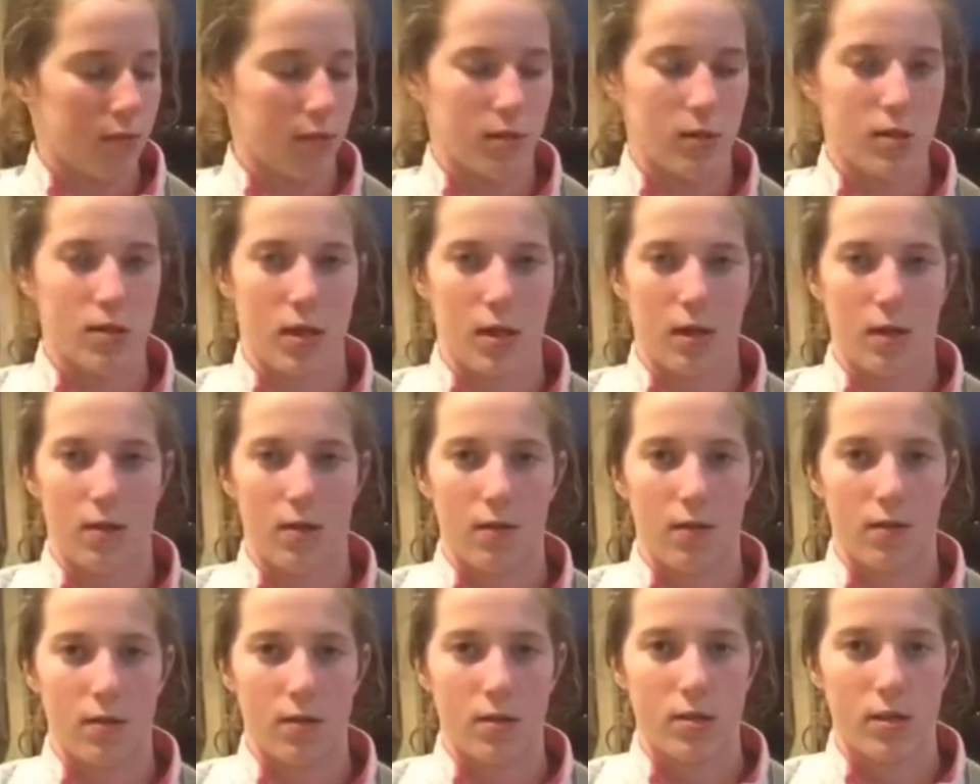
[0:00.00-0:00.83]
for the
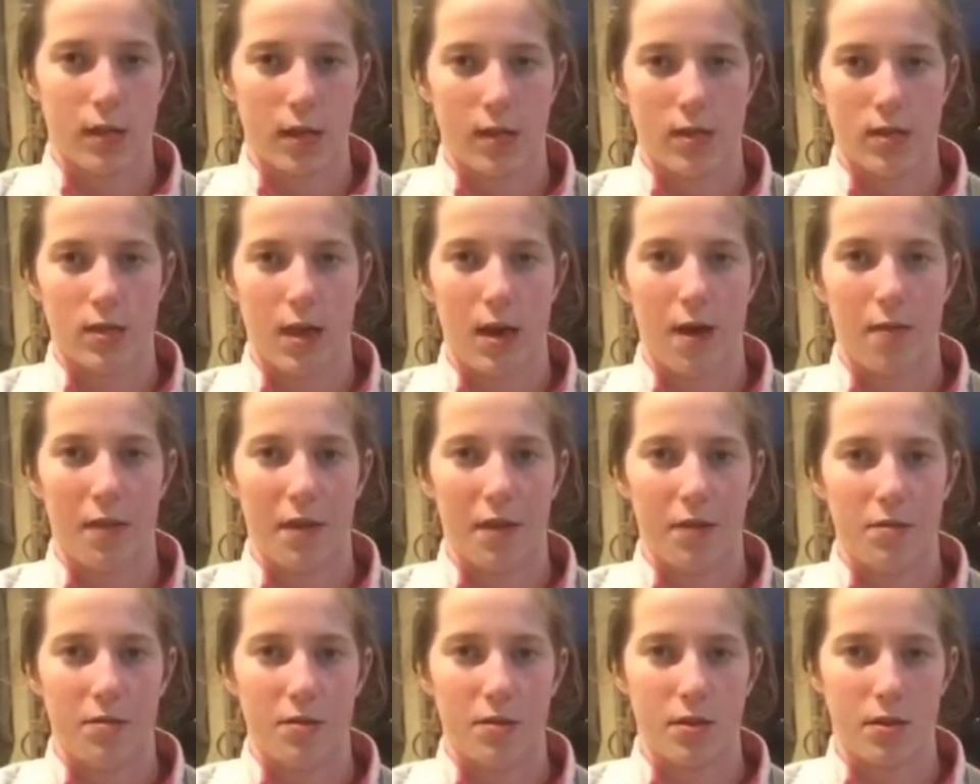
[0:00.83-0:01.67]
second
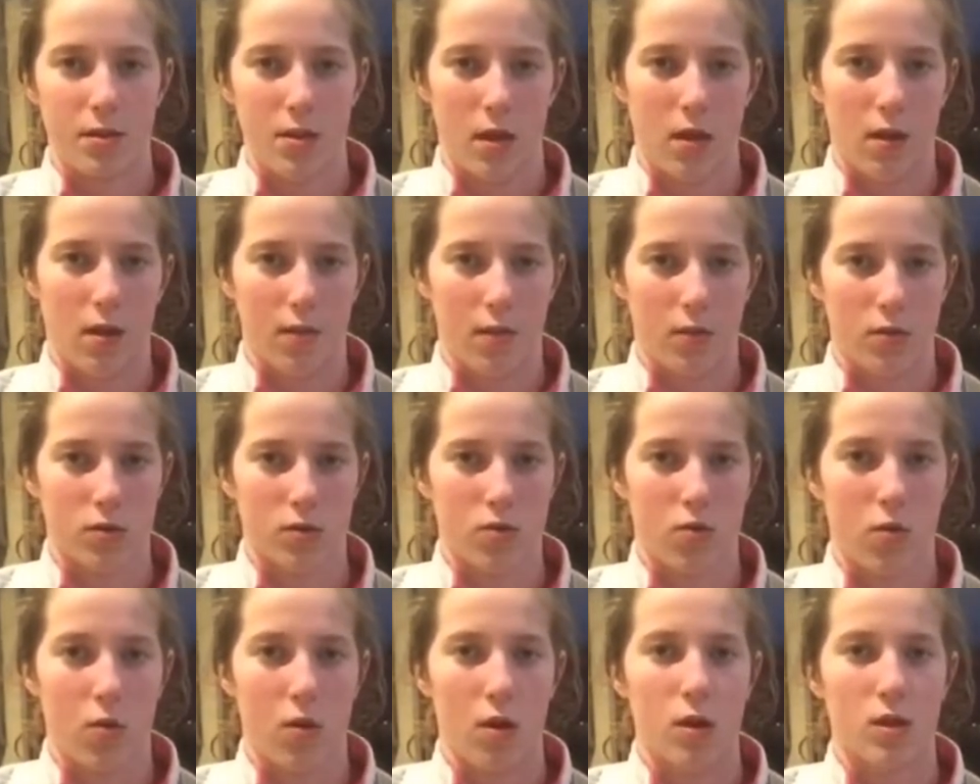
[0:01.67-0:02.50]
time that you do the
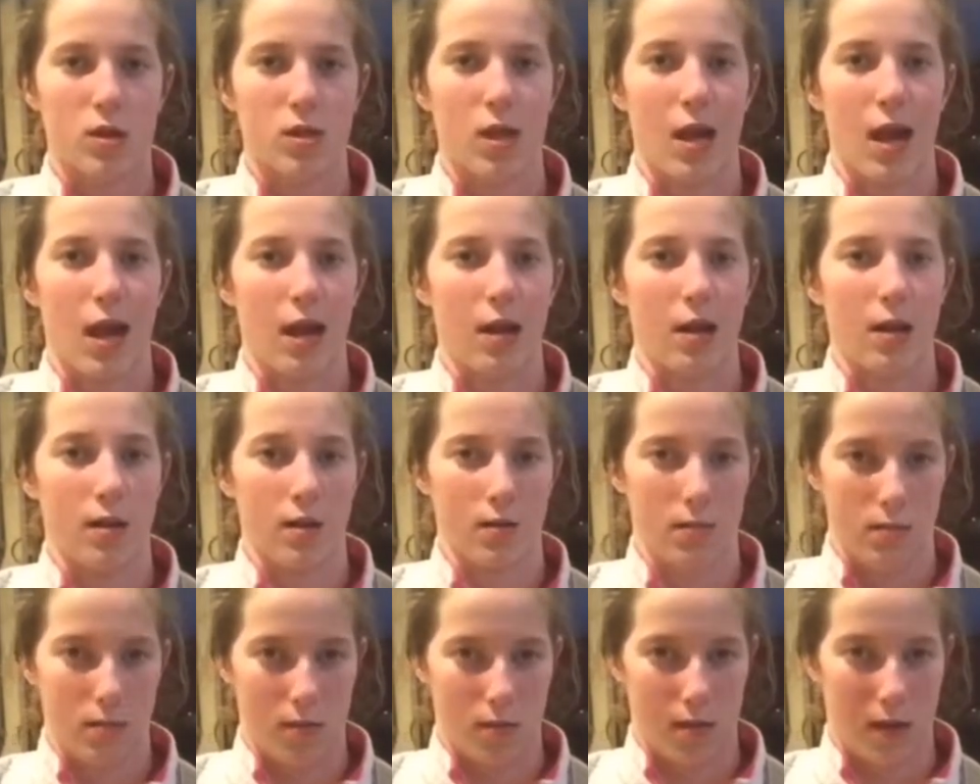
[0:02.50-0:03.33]
second verse chorus,
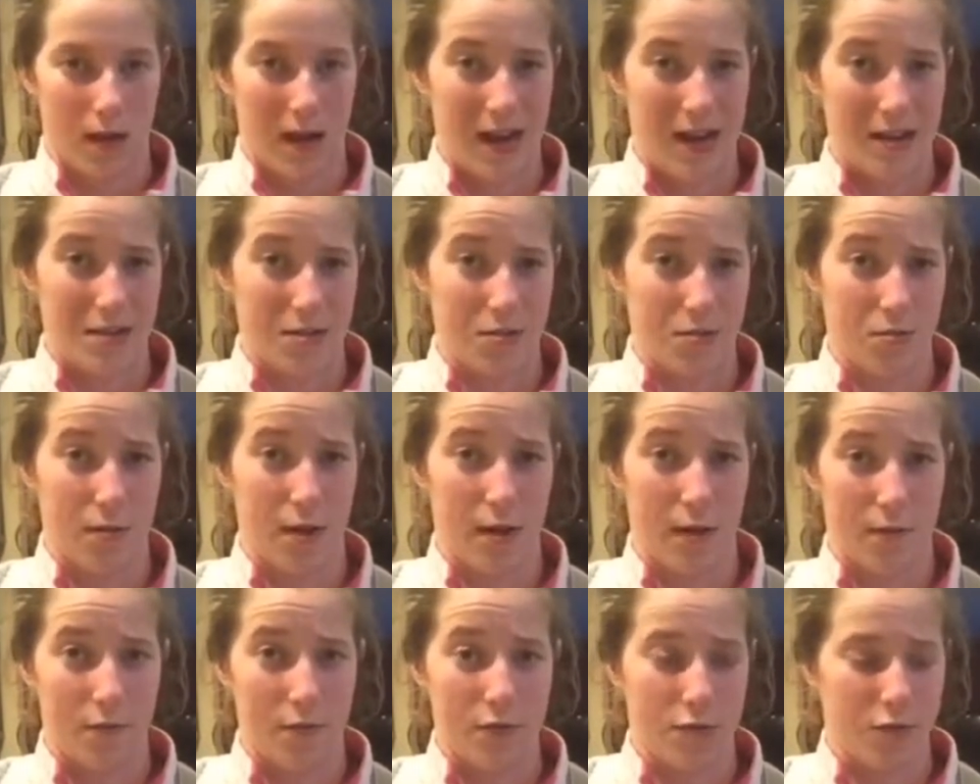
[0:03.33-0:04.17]
I
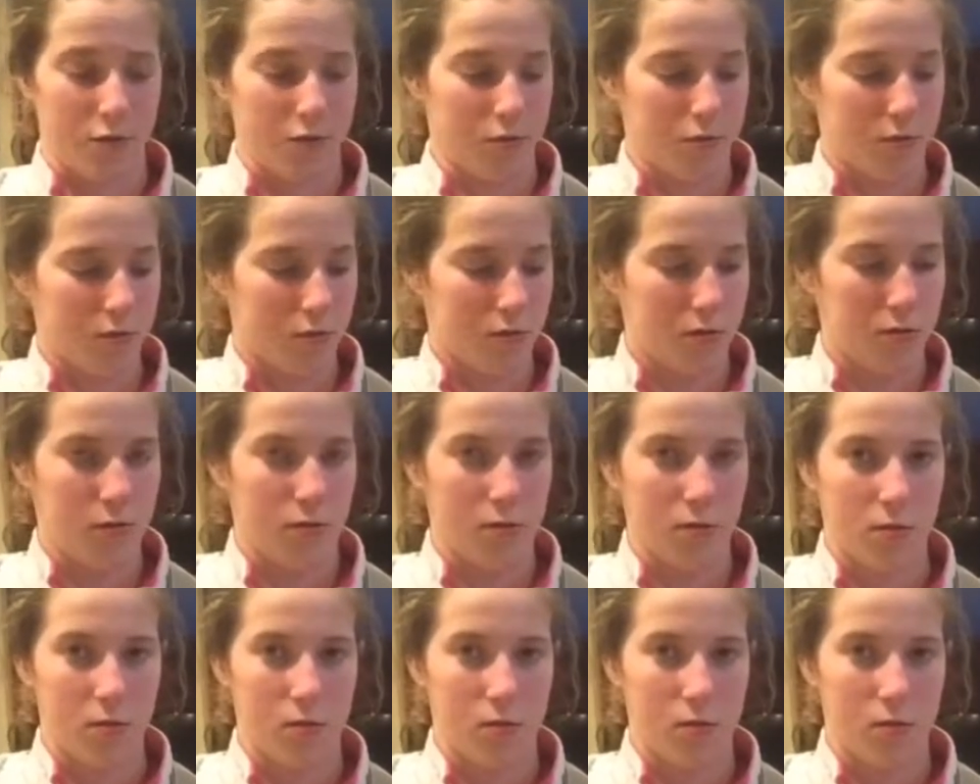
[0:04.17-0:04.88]
do F2.